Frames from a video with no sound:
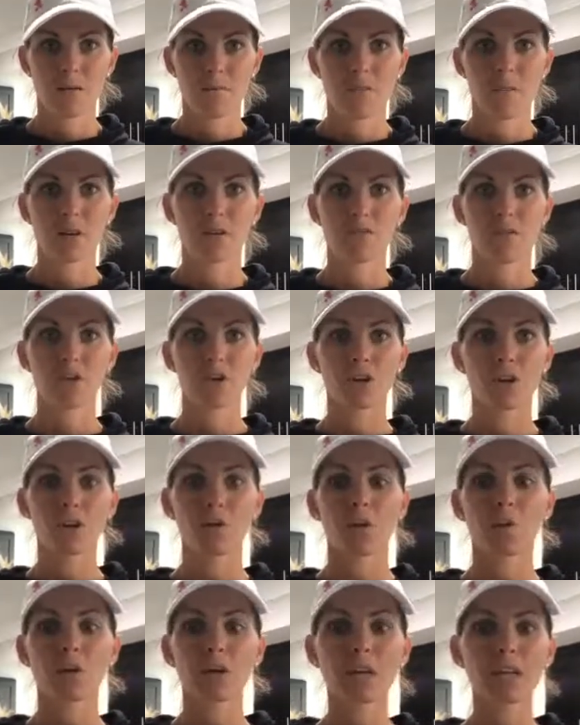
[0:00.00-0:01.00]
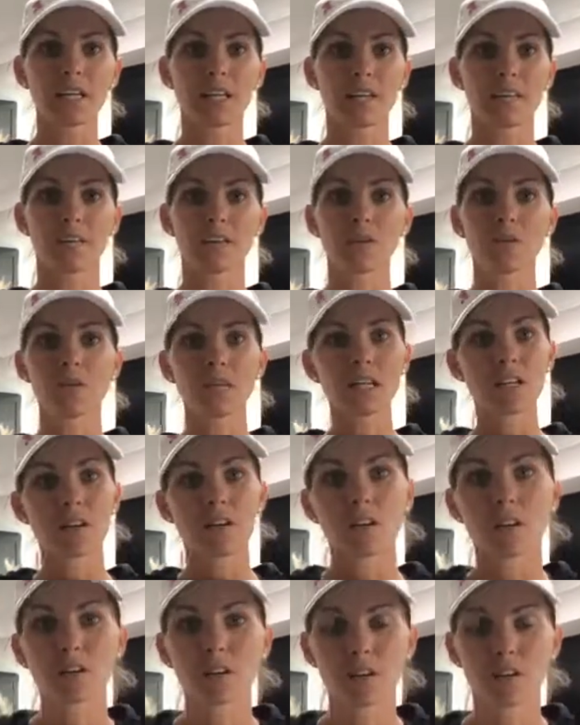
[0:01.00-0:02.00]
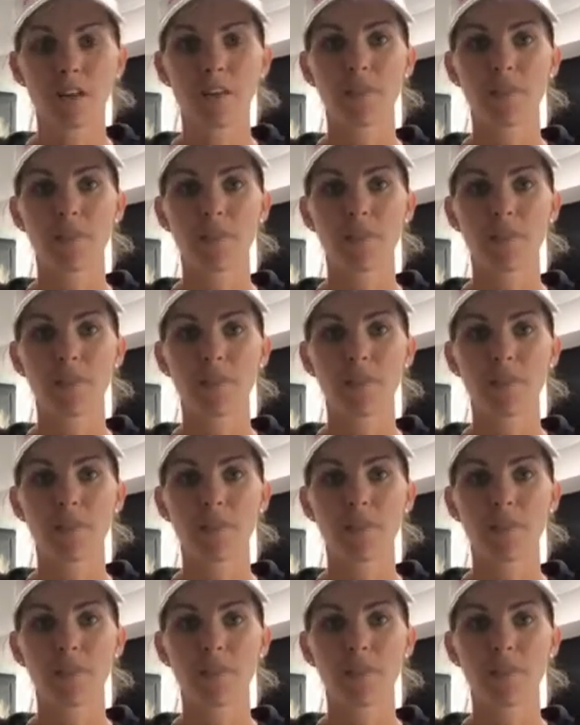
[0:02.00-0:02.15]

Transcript: But if you're working, then you need to look